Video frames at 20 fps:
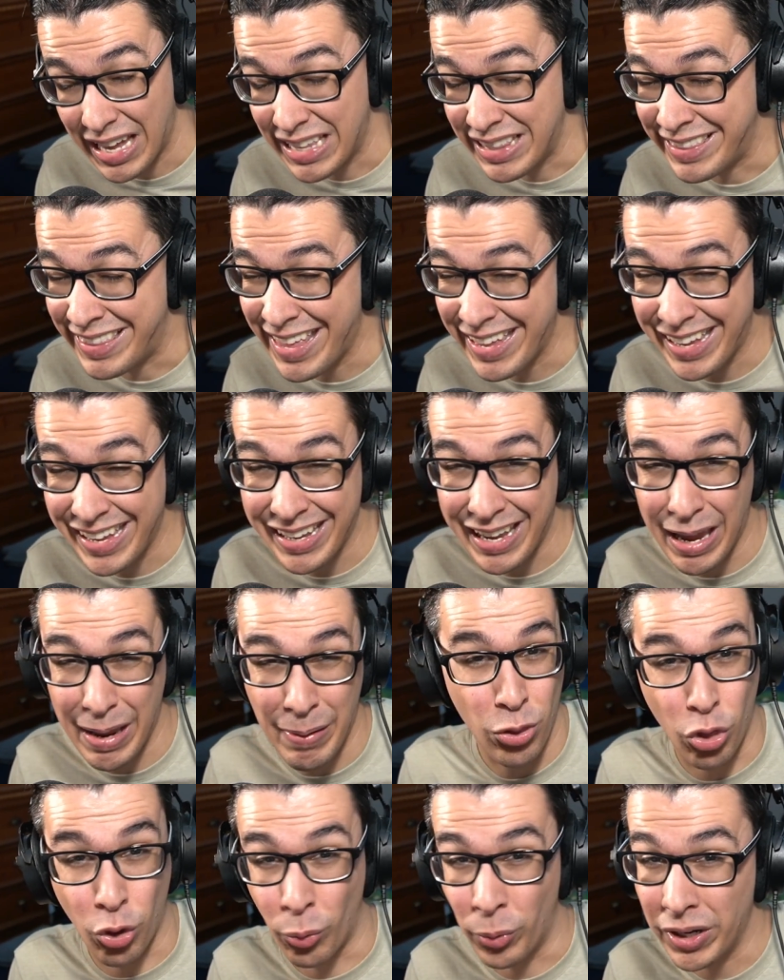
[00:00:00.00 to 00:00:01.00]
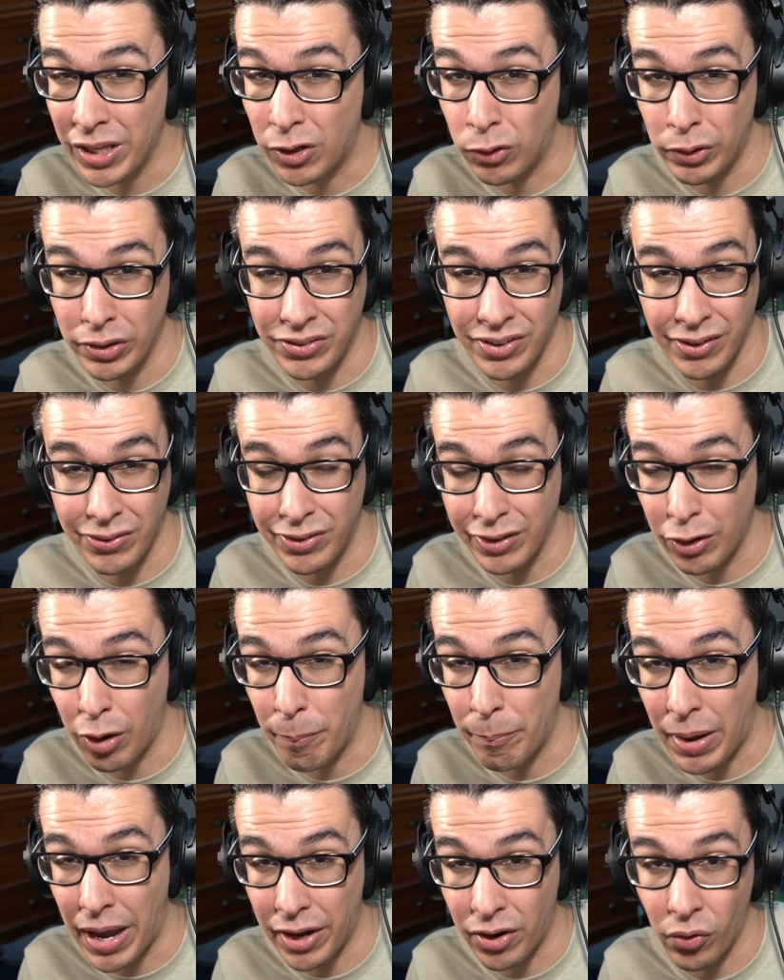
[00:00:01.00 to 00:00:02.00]
They can get 3 crits in a single
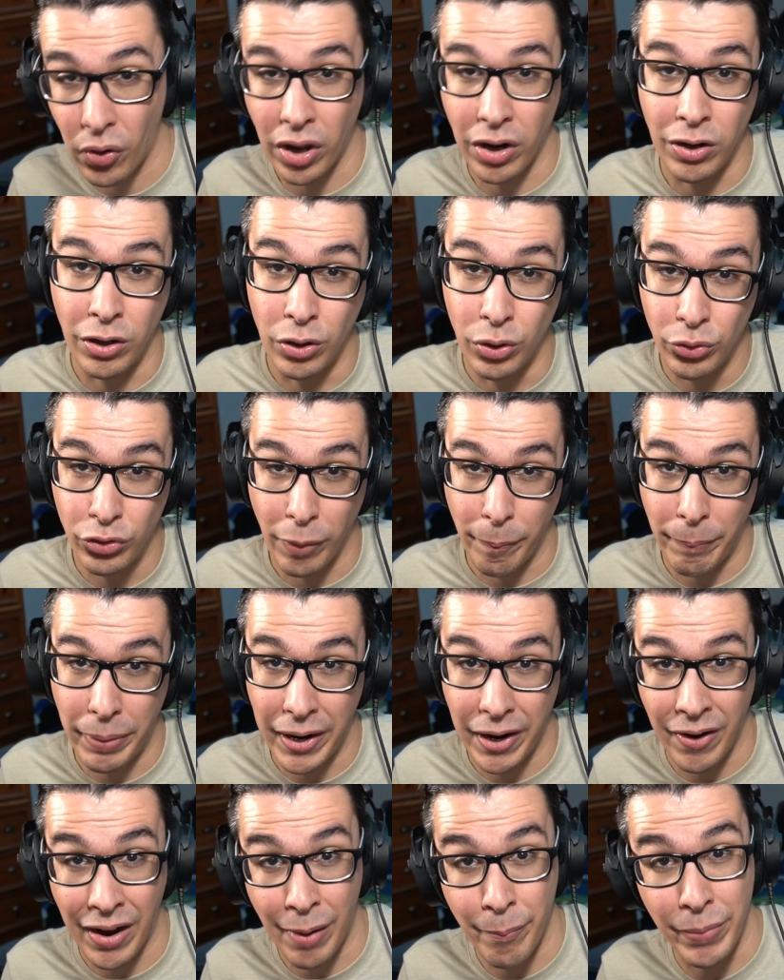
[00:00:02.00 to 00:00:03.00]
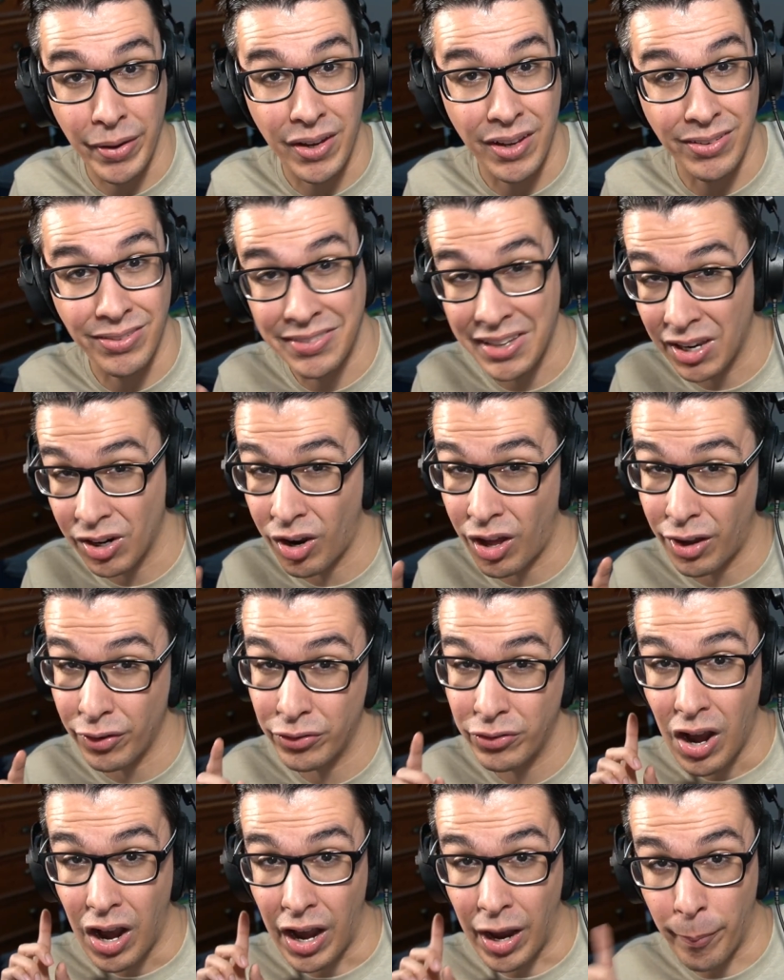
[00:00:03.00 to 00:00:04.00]
battle and lose a pair, and because they lost
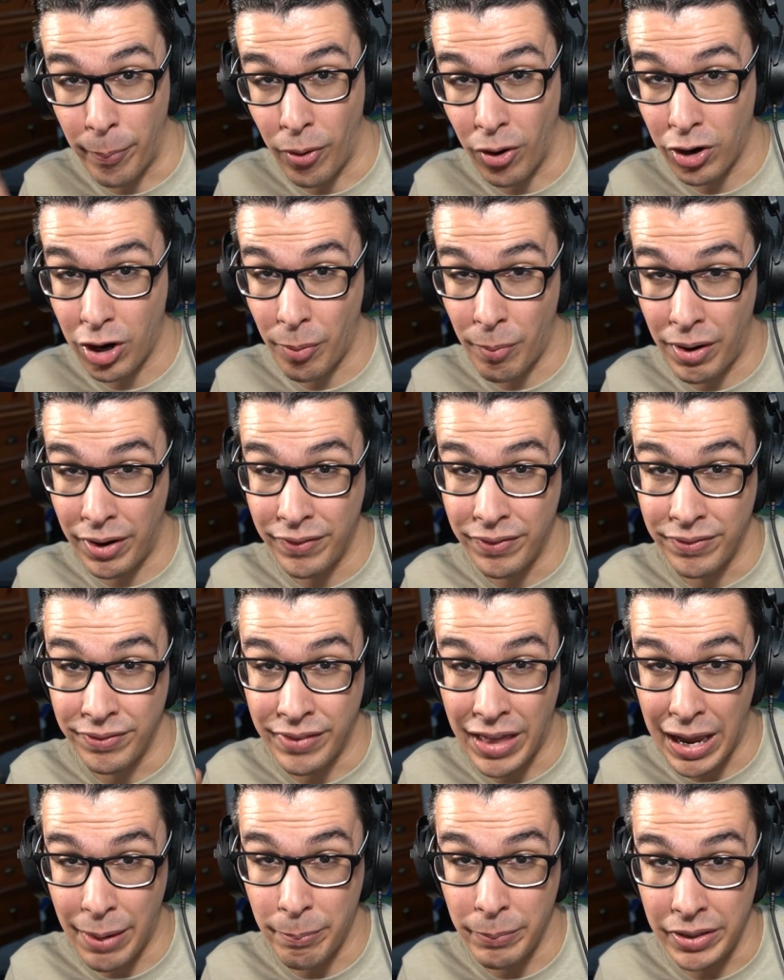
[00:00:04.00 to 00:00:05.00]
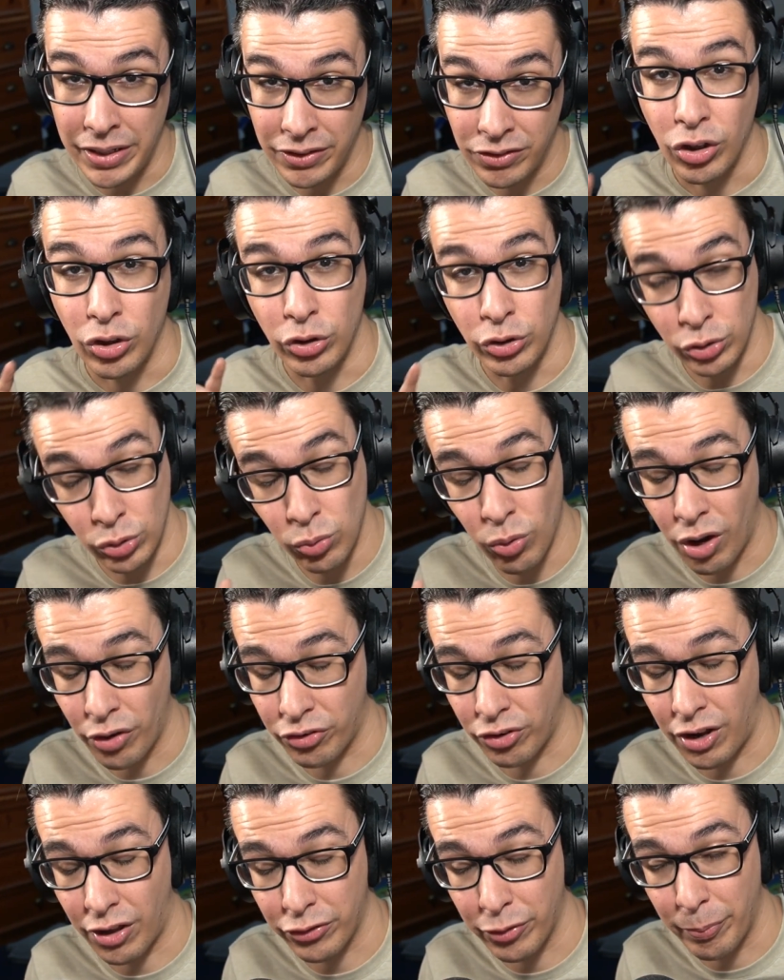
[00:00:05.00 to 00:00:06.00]
a Pokemon, that means you also
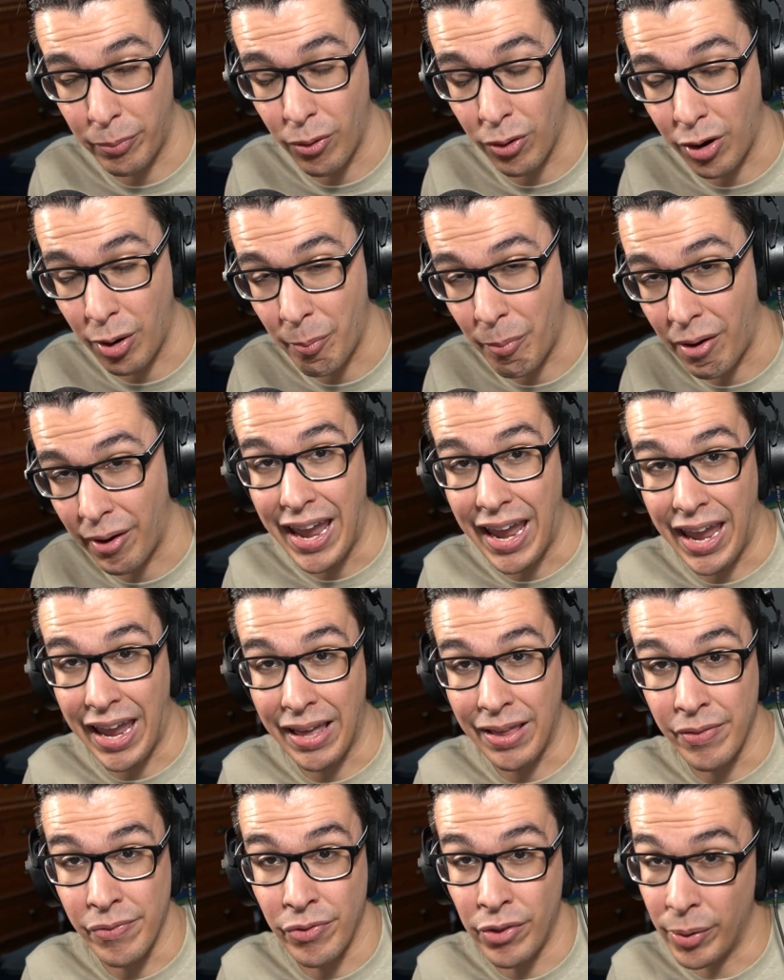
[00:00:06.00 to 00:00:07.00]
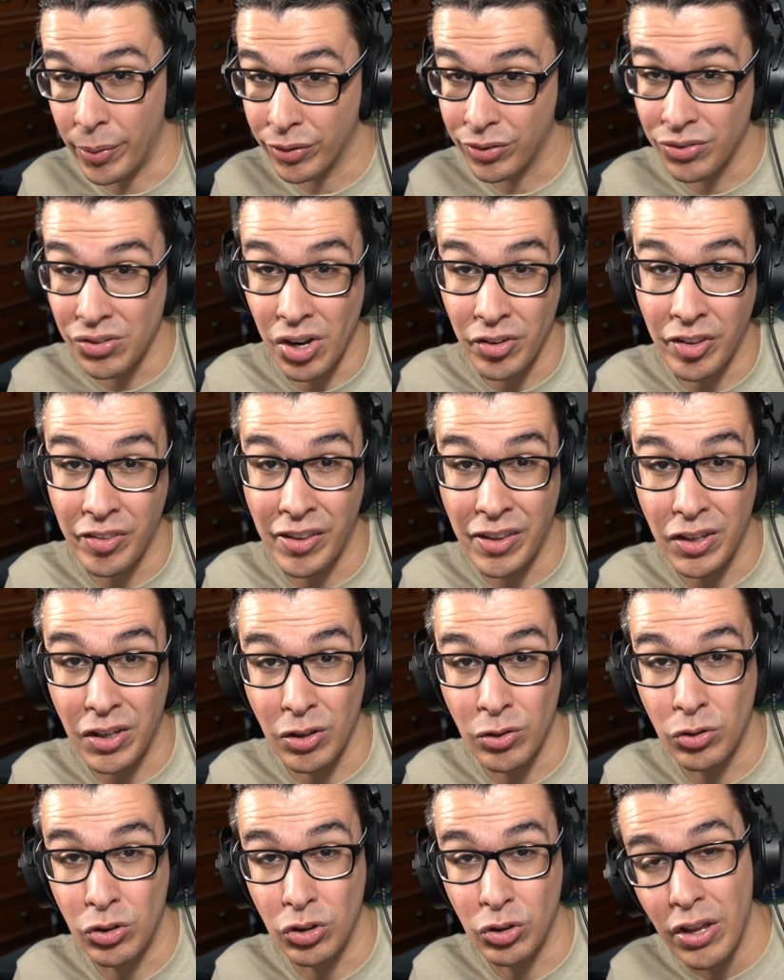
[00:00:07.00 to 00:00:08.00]
lost a Pokemon, and there is nothing that you can
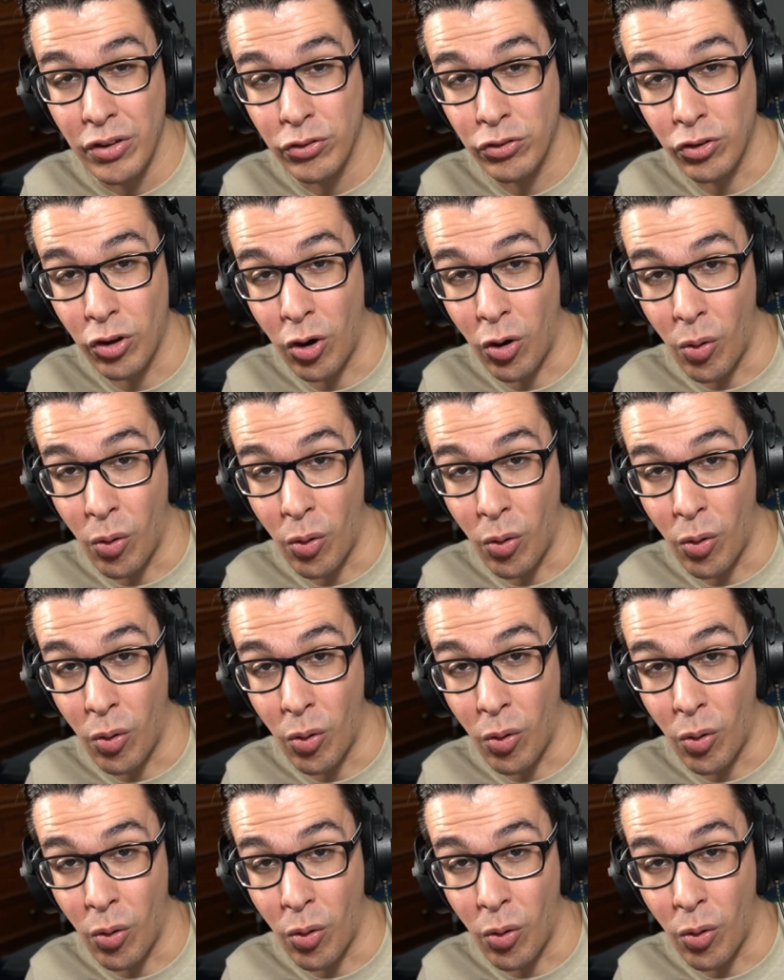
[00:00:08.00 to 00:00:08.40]
do. So